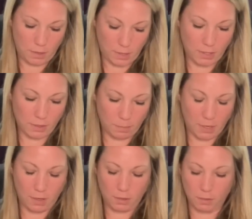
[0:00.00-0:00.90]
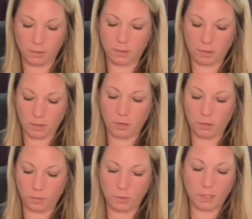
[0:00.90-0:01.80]
Ace of Pentacles. A
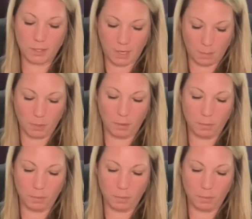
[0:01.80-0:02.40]
new stable